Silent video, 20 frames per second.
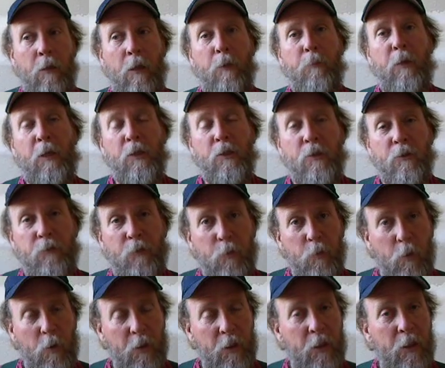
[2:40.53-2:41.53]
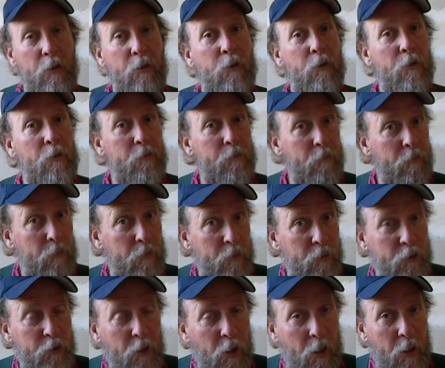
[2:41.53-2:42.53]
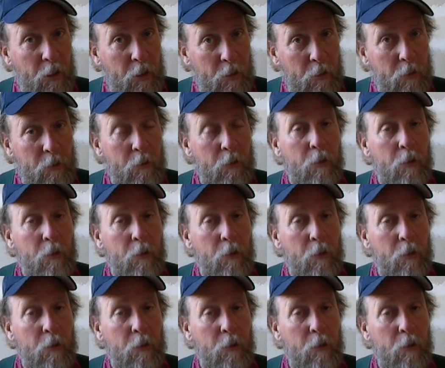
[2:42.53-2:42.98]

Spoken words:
That means if you want to get to the first jhana,